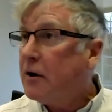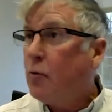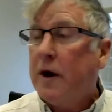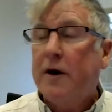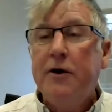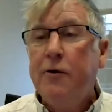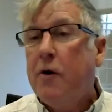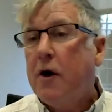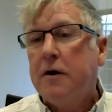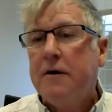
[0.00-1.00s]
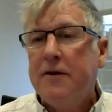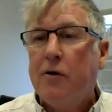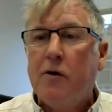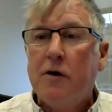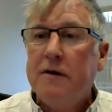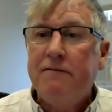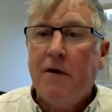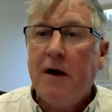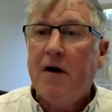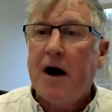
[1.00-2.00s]
or where you are on the whole
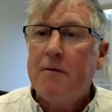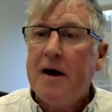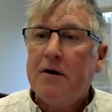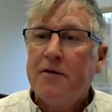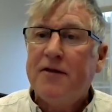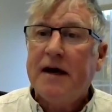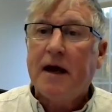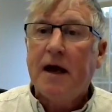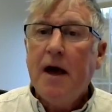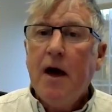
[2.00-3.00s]
environmental thing,